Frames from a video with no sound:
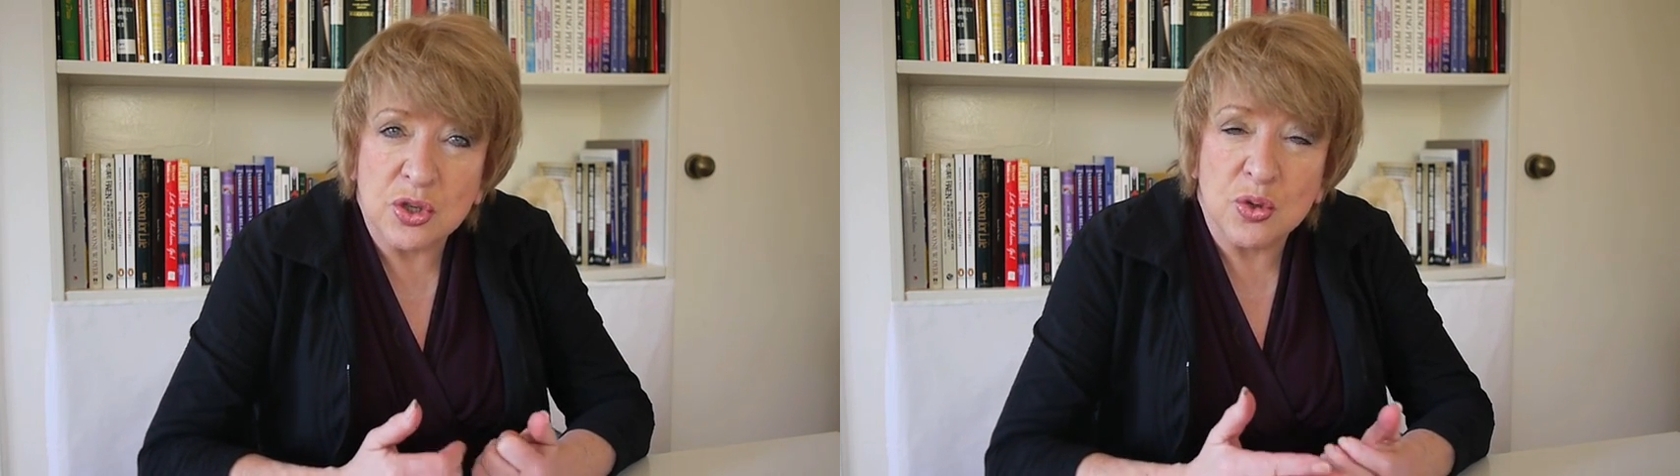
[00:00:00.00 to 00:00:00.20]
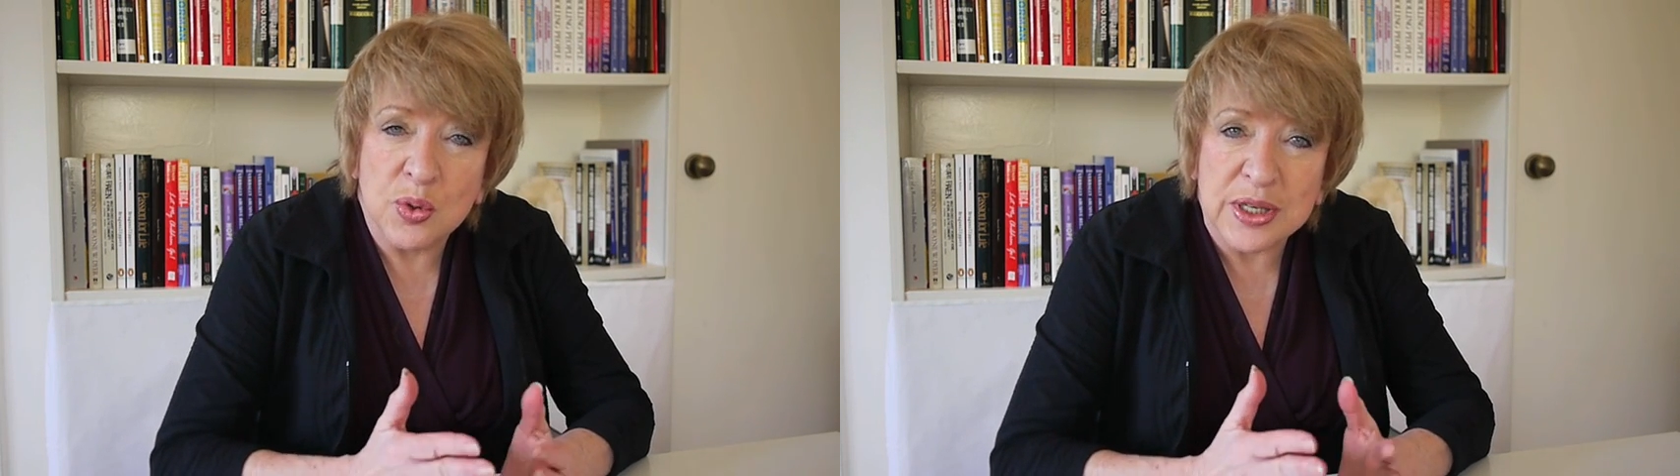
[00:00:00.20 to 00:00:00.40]

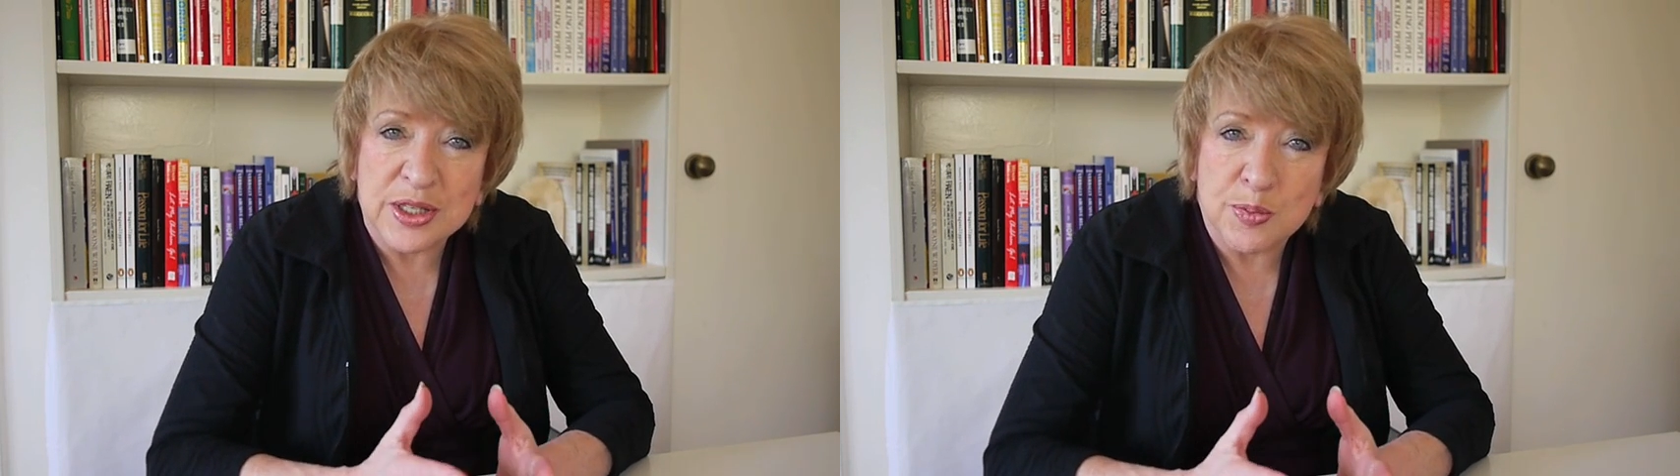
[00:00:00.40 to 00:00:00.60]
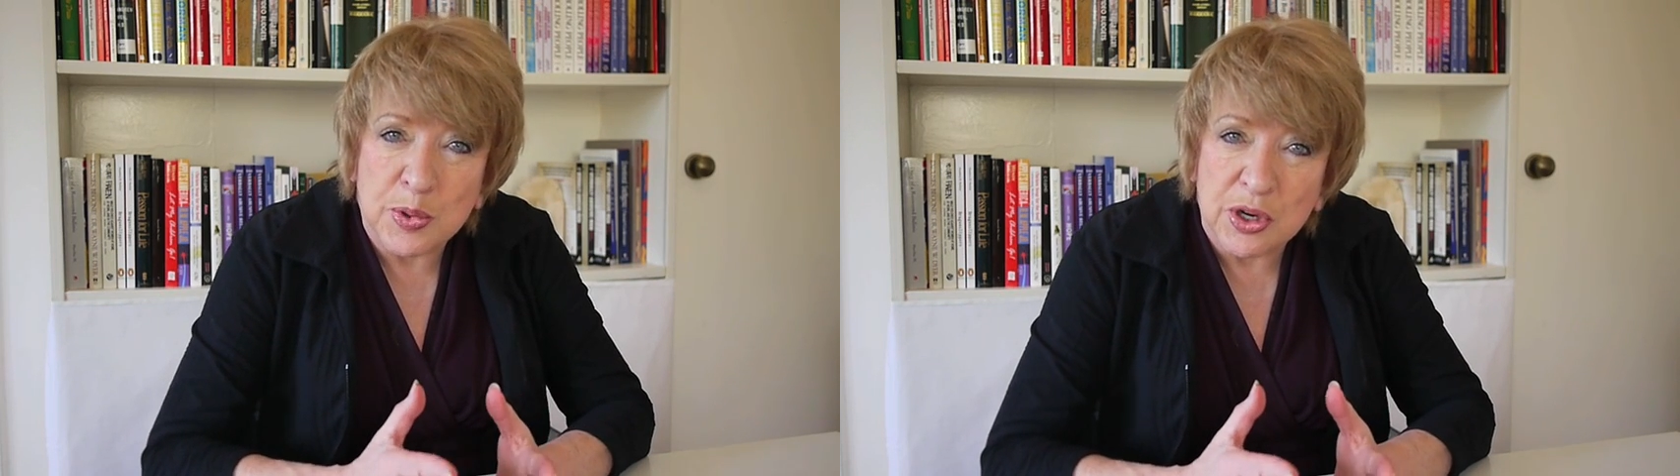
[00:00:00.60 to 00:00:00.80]
who
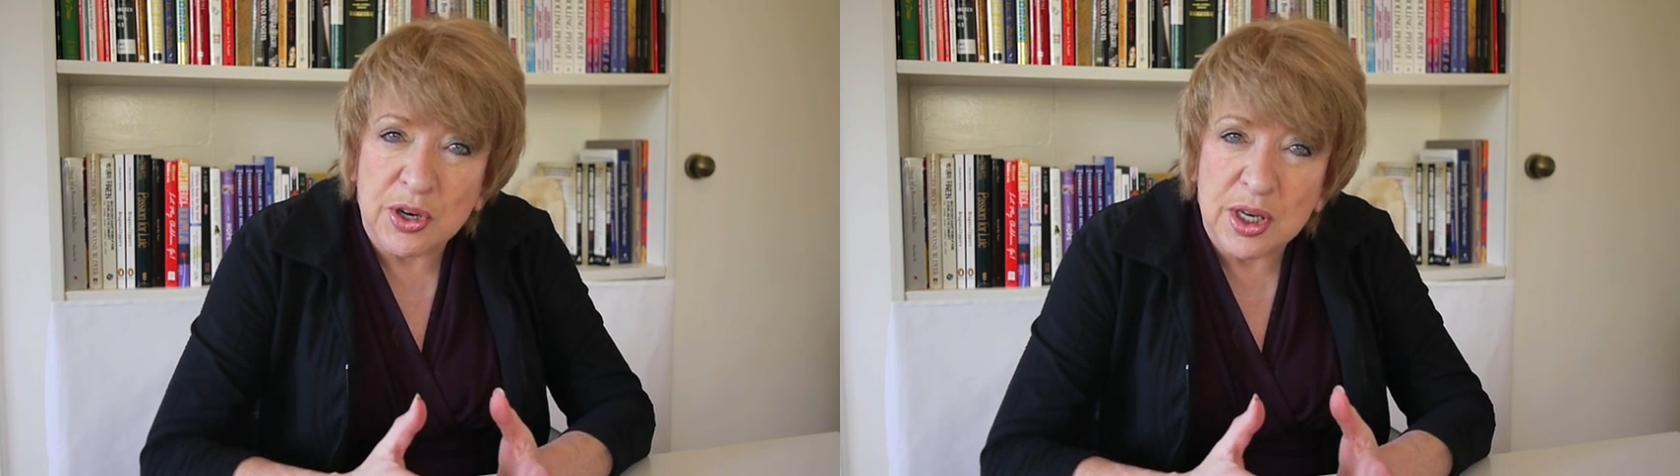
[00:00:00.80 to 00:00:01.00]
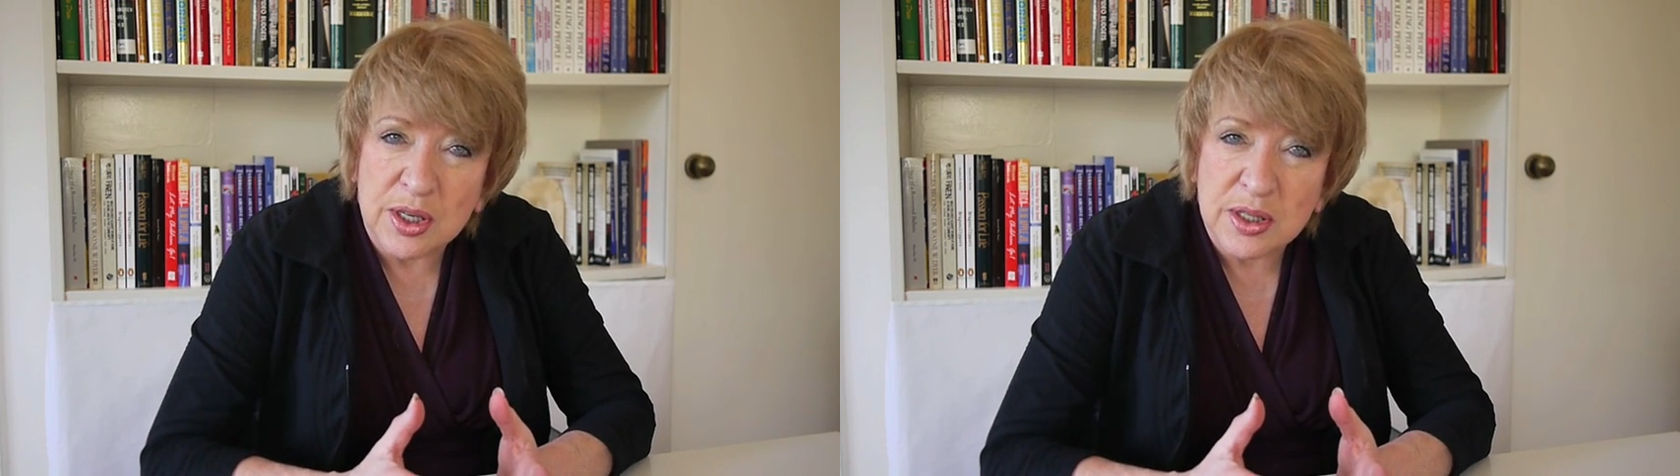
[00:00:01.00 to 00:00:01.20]

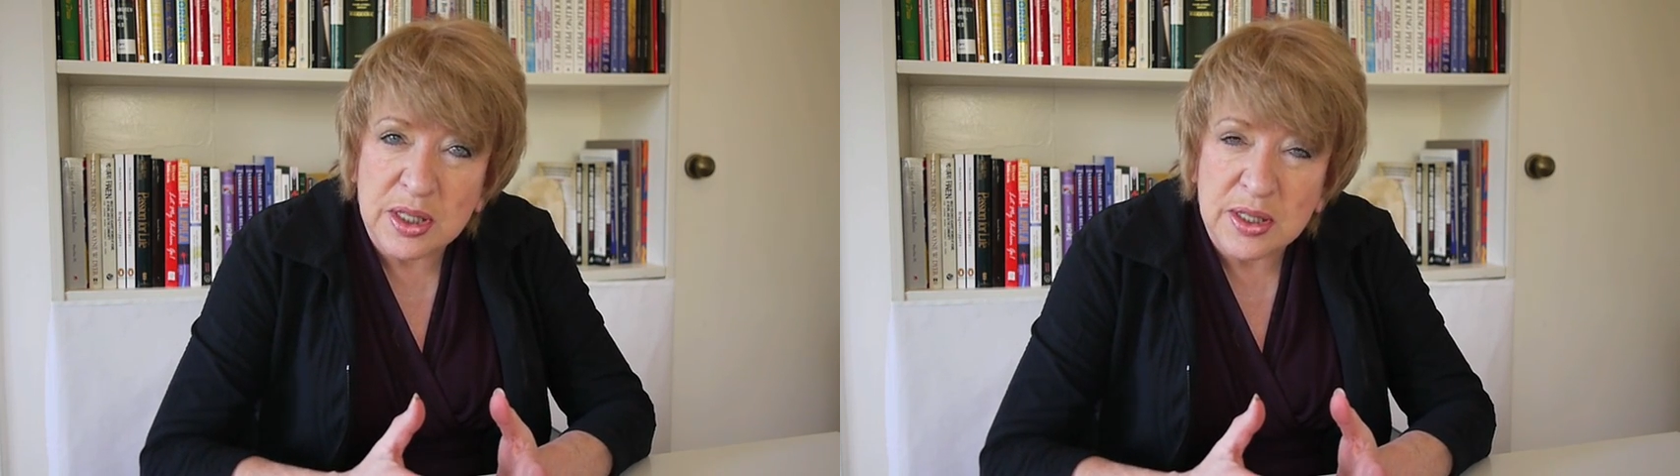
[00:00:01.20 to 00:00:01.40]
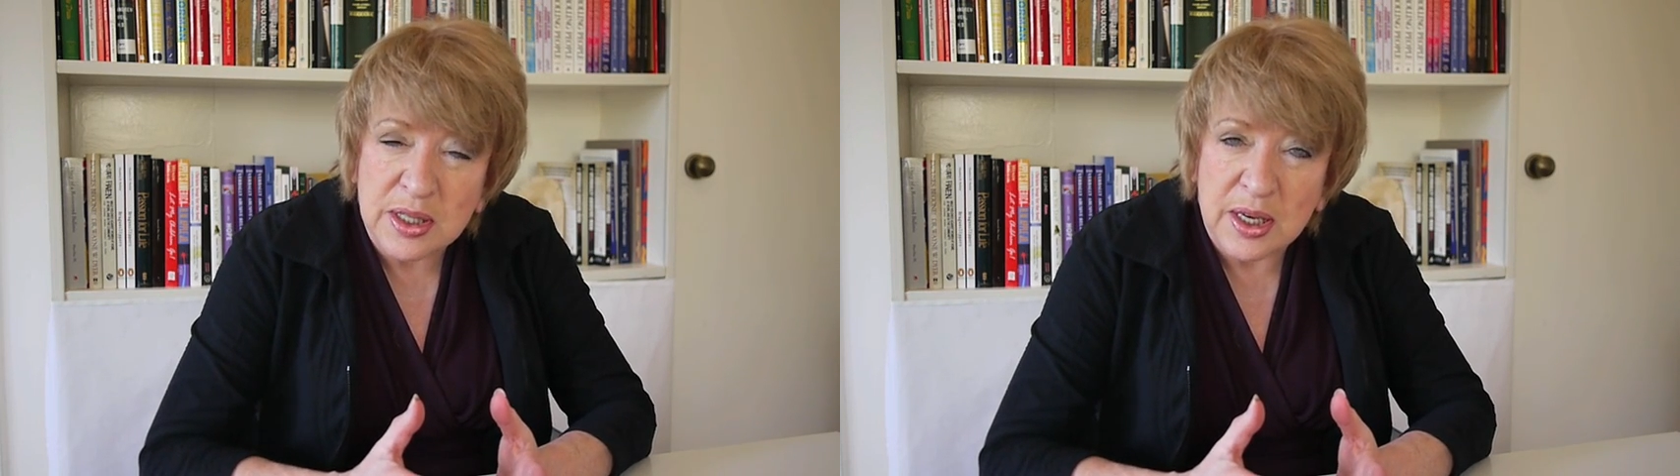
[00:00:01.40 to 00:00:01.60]

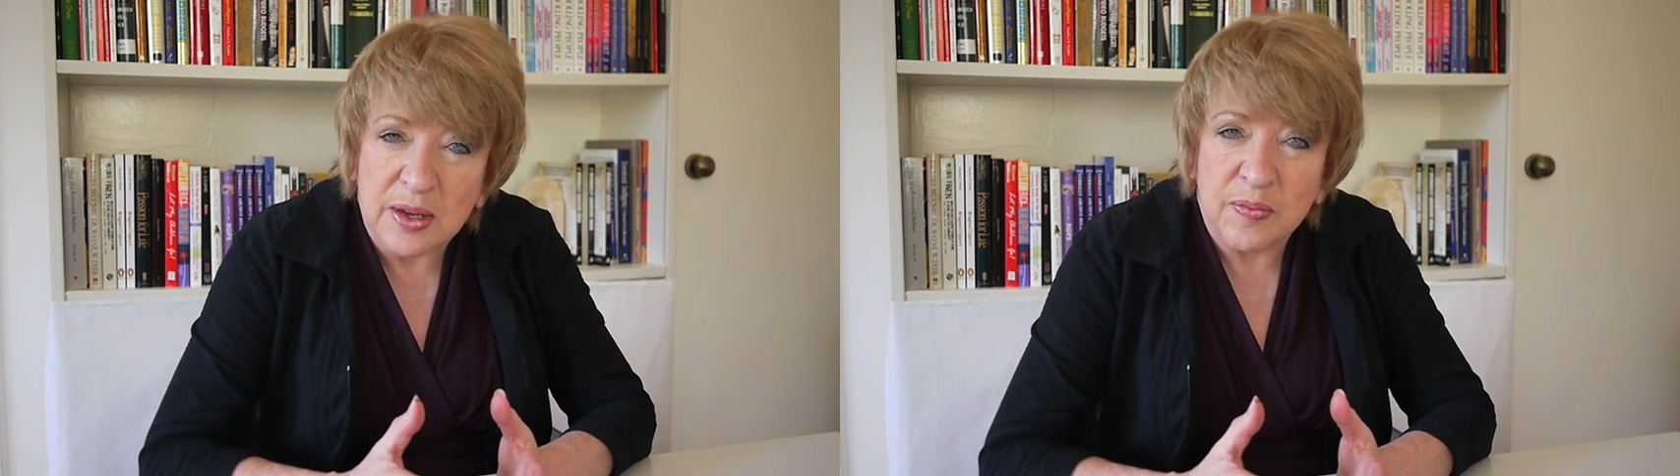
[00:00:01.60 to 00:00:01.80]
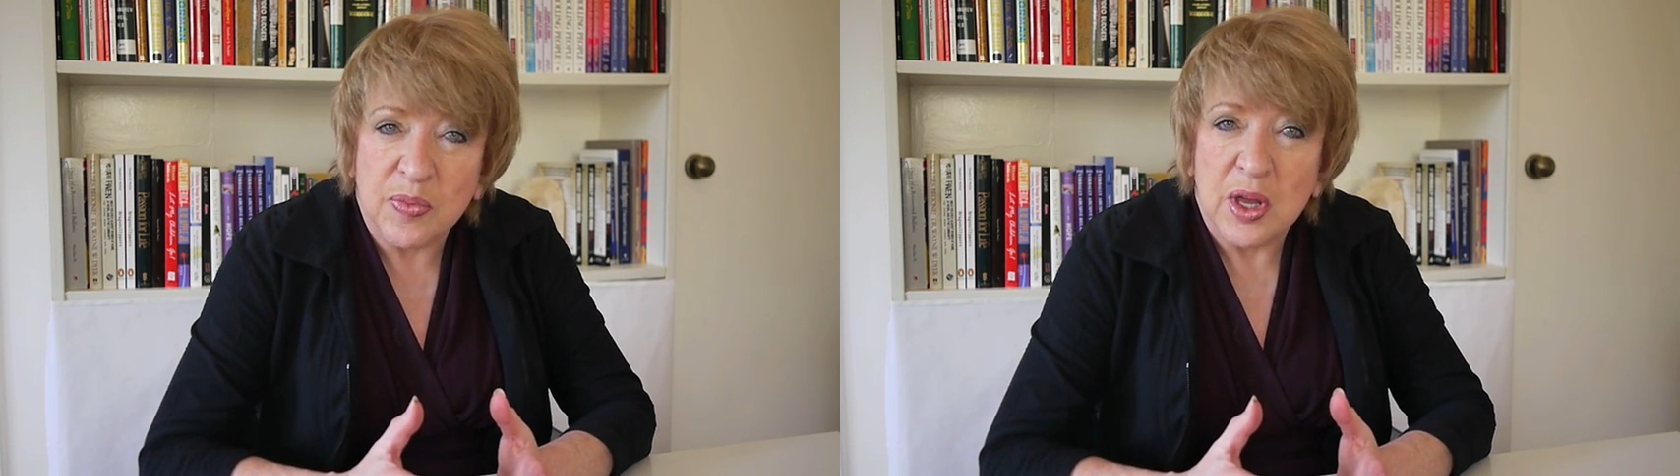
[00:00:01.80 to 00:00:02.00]
experiences it